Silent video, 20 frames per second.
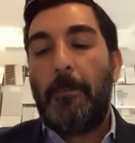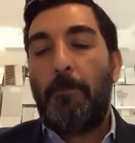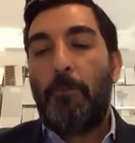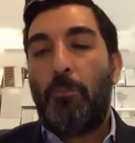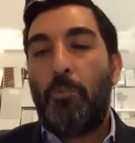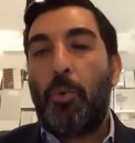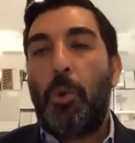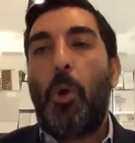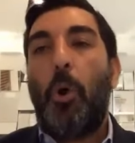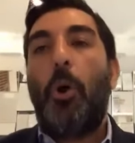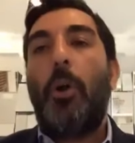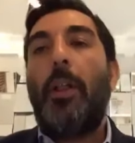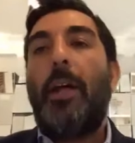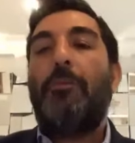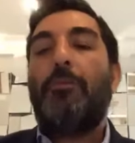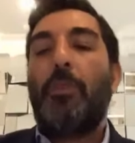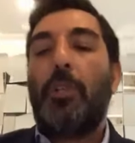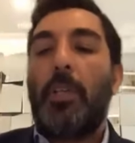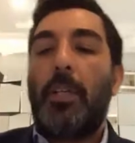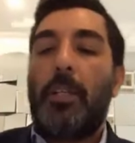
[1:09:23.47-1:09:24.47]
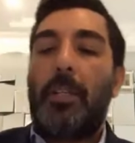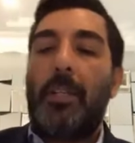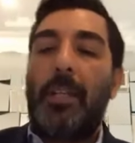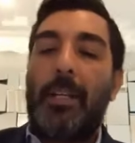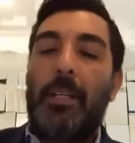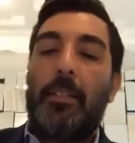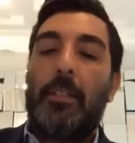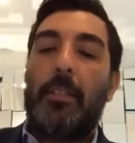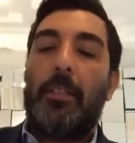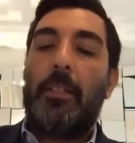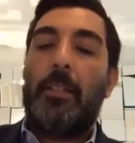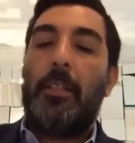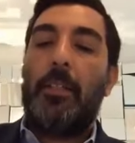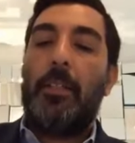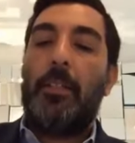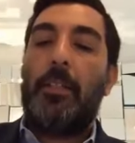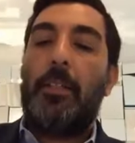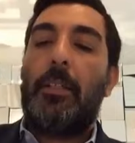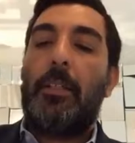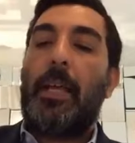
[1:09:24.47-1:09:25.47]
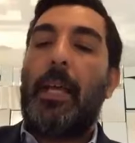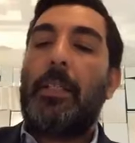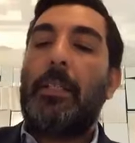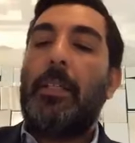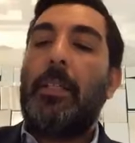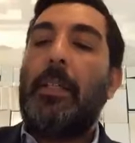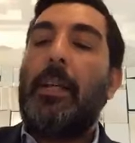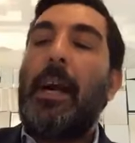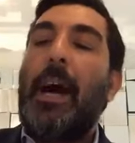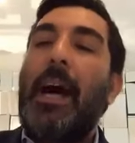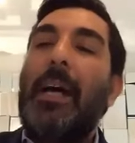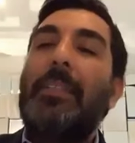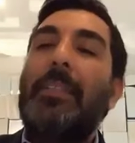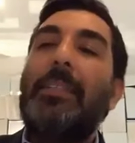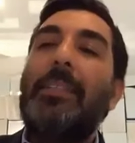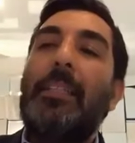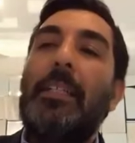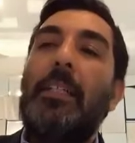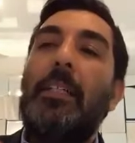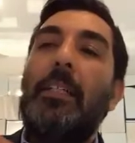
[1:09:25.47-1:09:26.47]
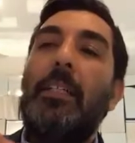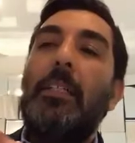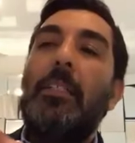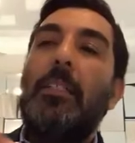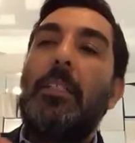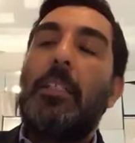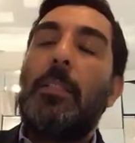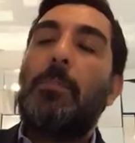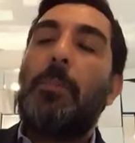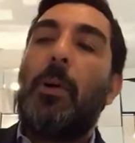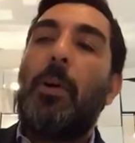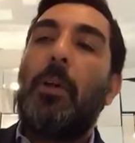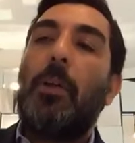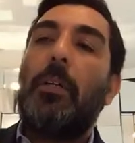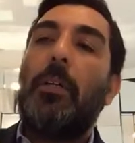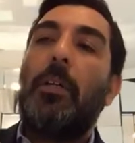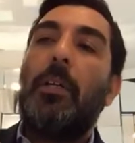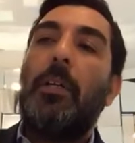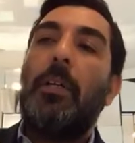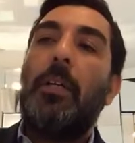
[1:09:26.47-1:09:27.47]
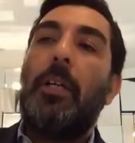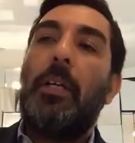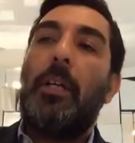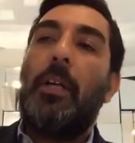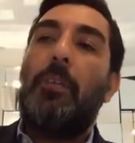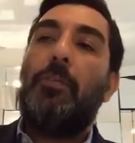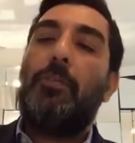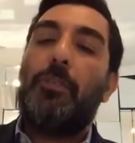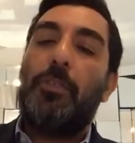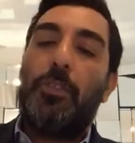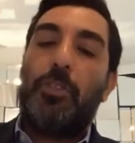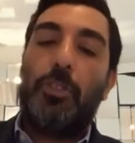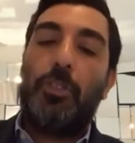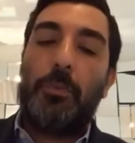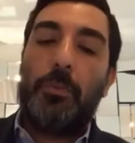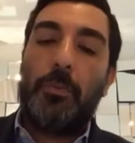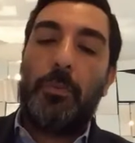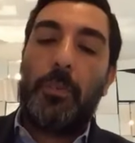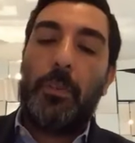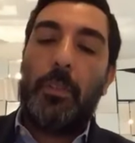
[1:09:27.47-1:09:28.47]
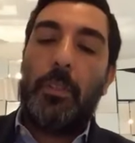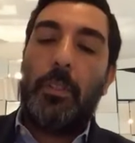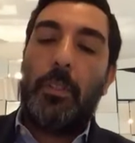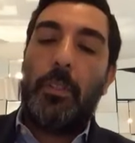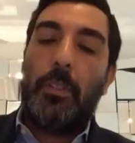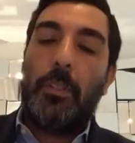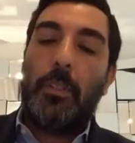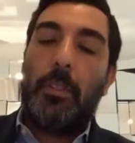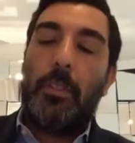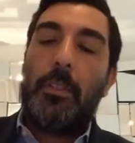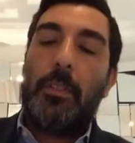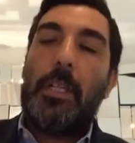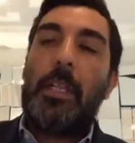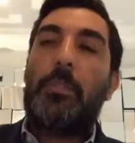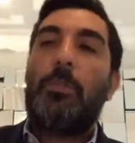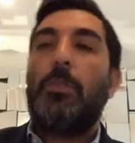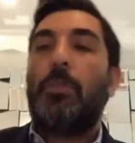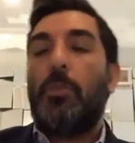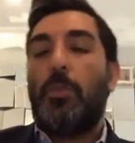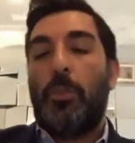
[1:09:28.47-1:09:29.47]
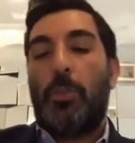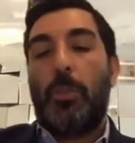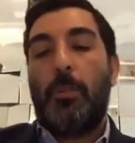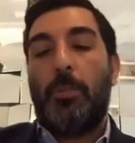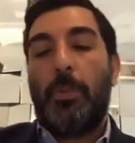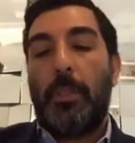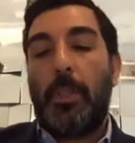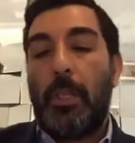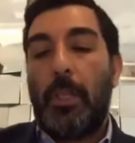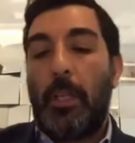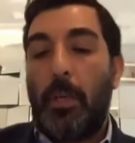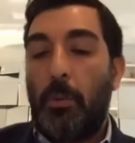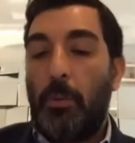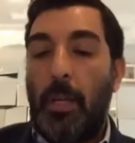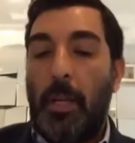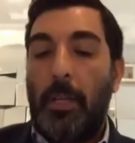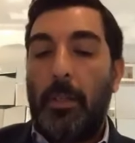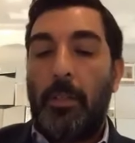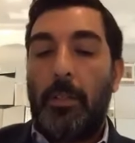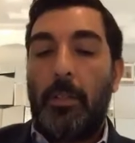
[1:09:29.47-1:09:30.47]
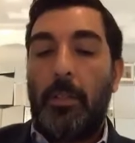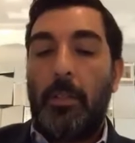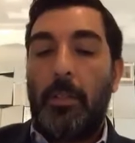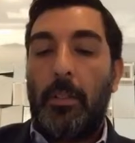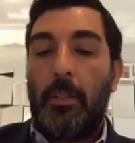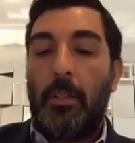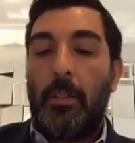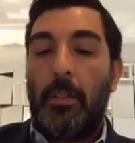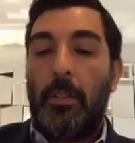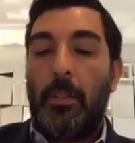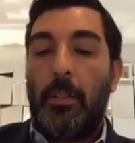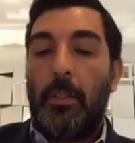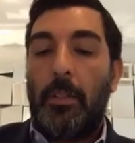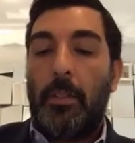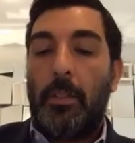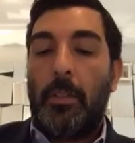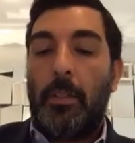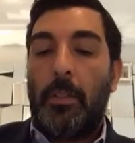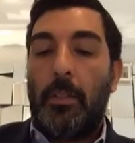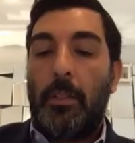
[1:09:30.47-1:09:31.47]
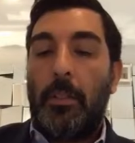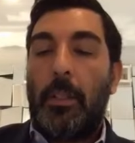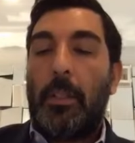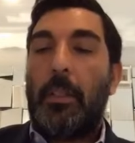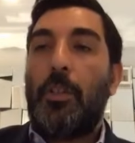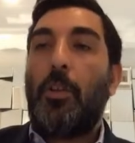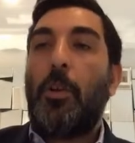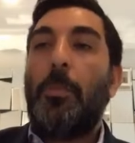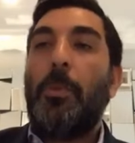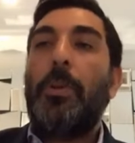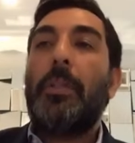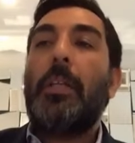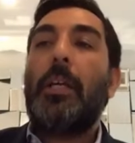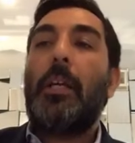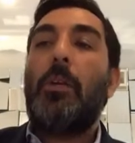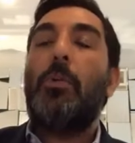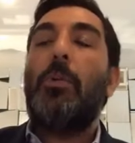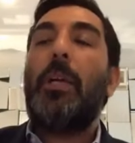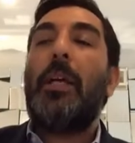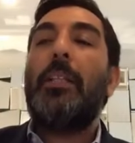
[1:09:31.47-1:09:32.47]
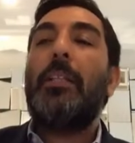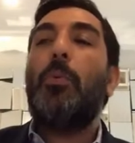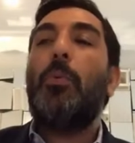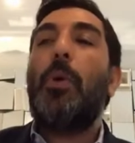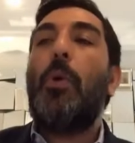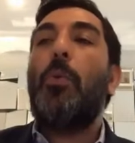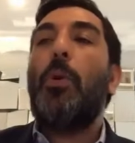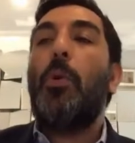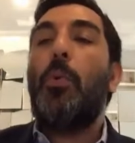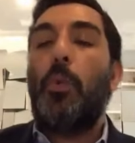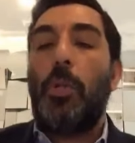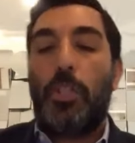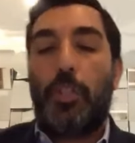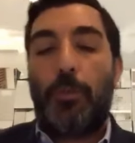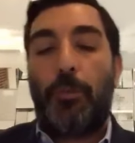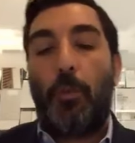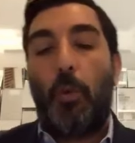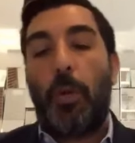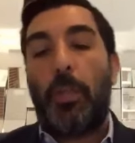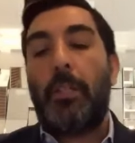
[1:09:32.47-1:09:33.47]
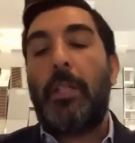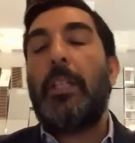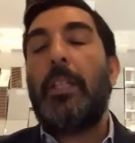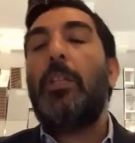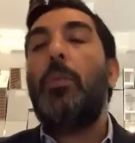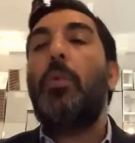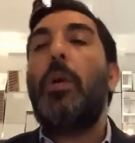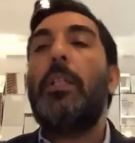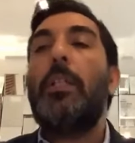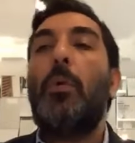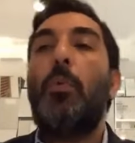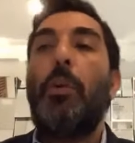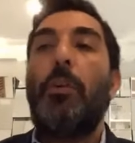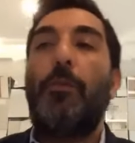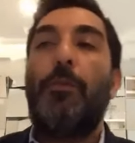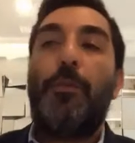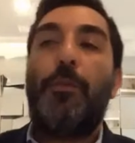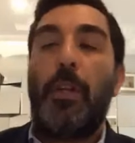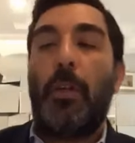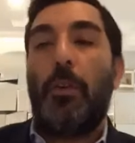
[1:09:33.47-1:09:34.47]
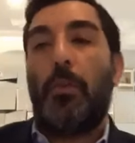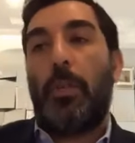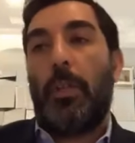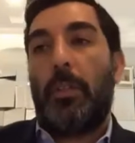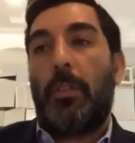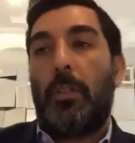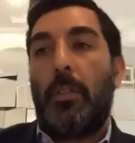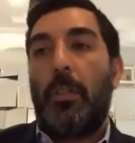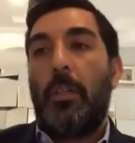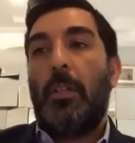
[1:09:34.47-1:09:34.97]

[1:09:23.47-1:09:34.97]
We all have to connect to that godly spark in every Jew. That's what's going to bring the Geulah. And it's going to bring the Geulah the way we wish for it, not the way that we fear it.